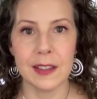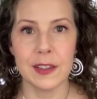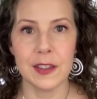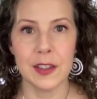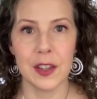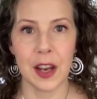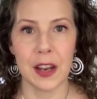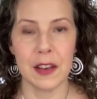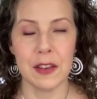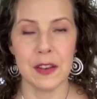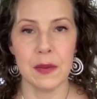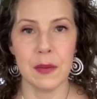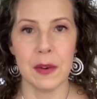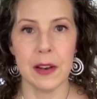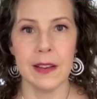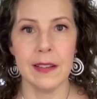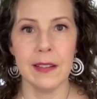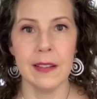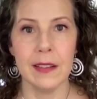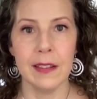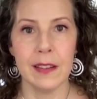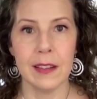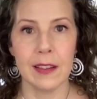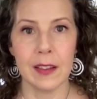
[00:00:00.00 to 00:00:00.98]

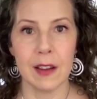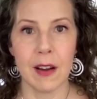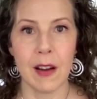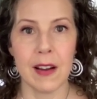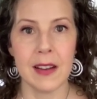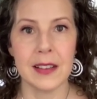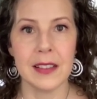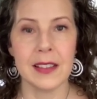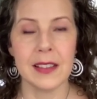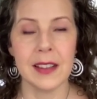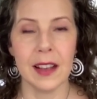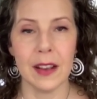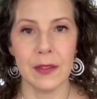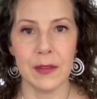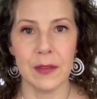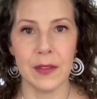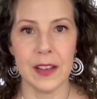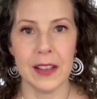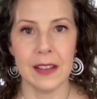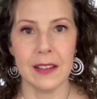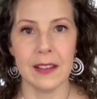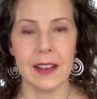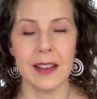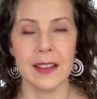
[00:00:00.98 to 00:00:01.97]
genuine thoughts and
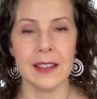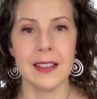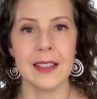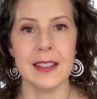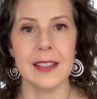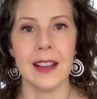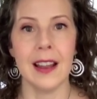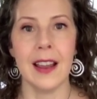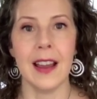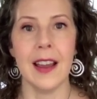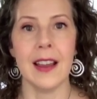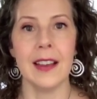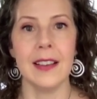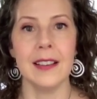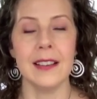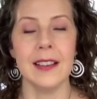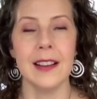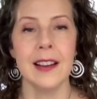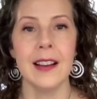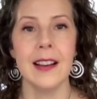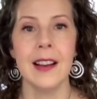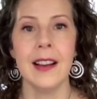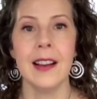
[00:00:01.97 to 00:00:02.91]
feelings. And